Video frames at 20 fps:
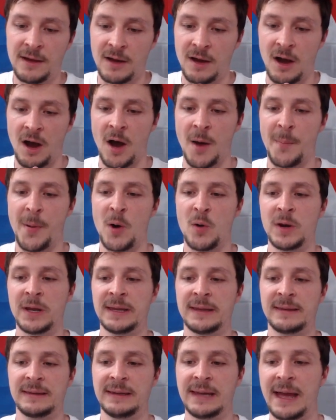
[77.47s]

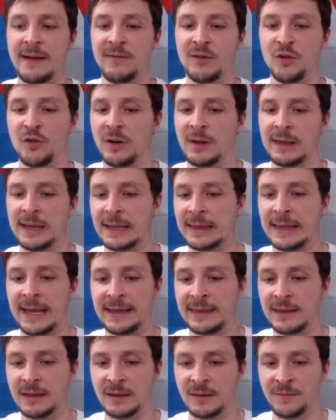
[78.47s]
opponents never really let
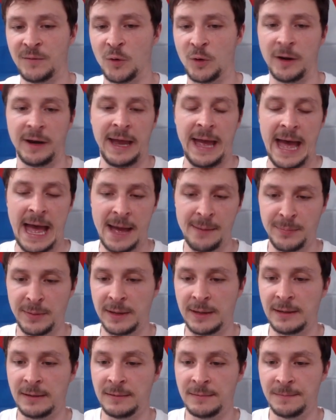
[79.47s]
this fork
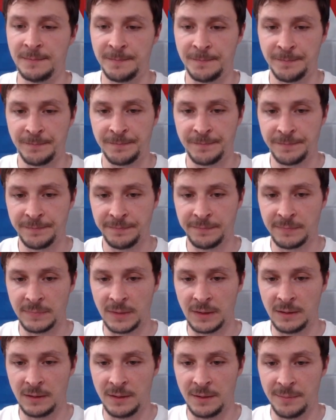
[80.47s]
happen,
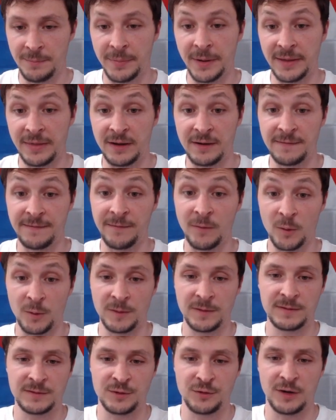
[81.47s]
but they're
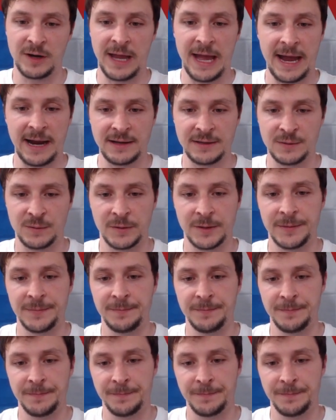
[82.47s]
forced to react to it.